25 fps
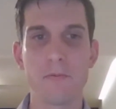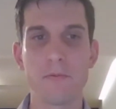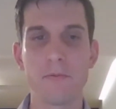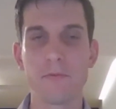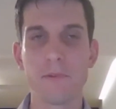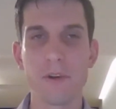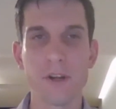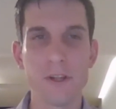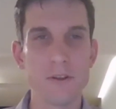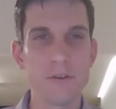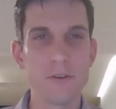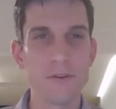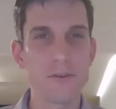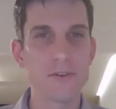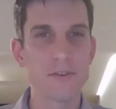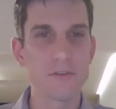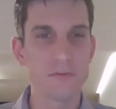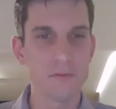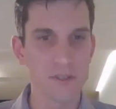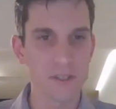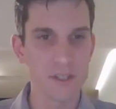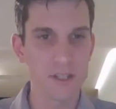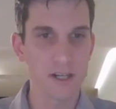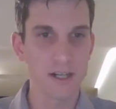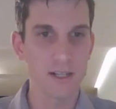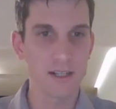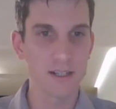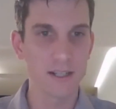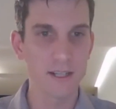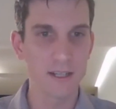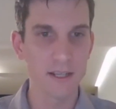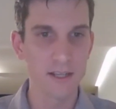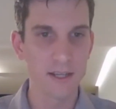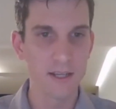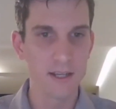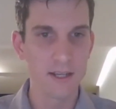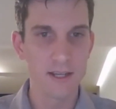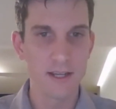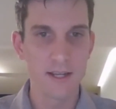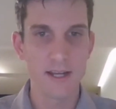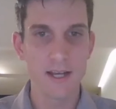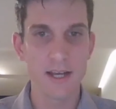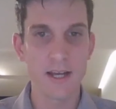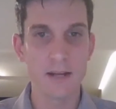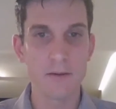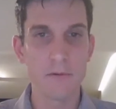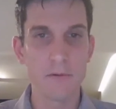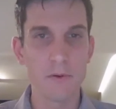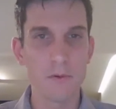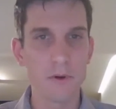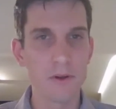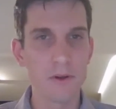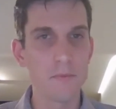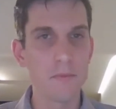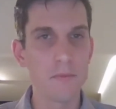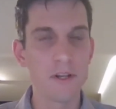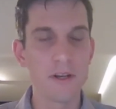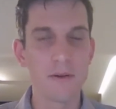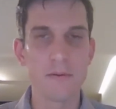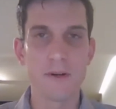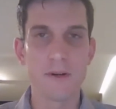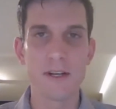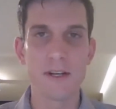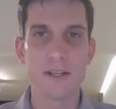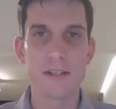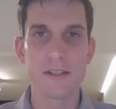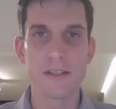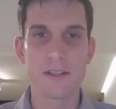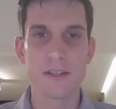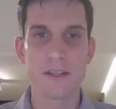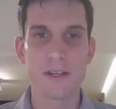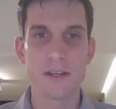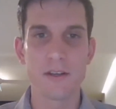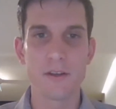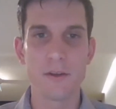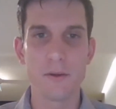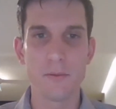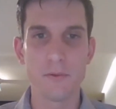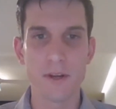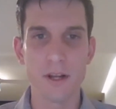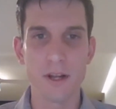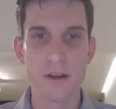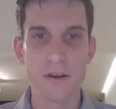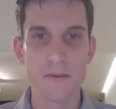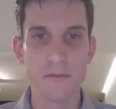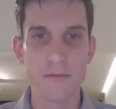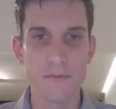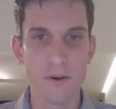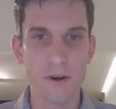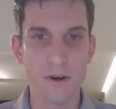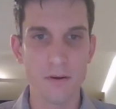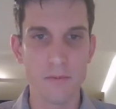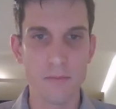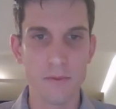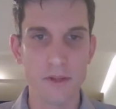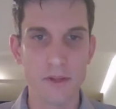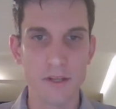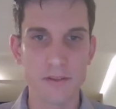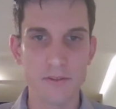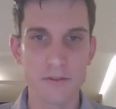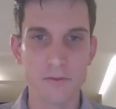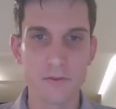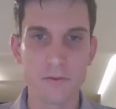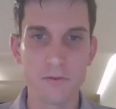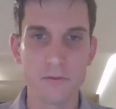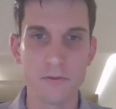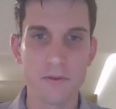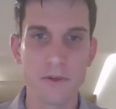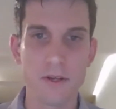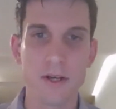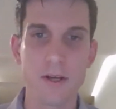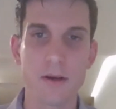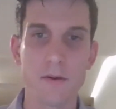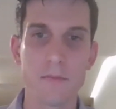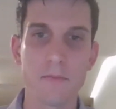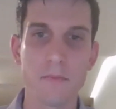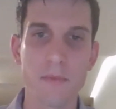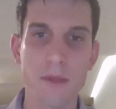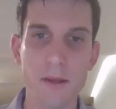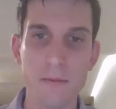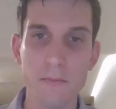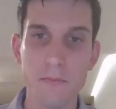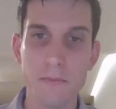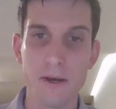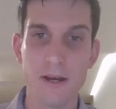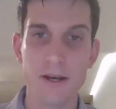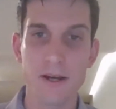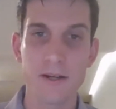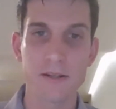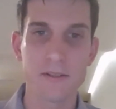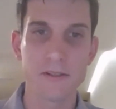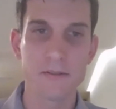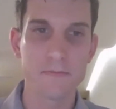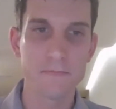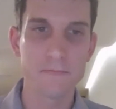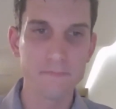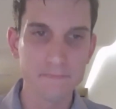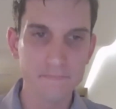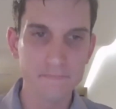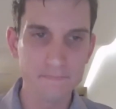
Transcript: reuse, recycling, and we want to minimize human and environmental impacts.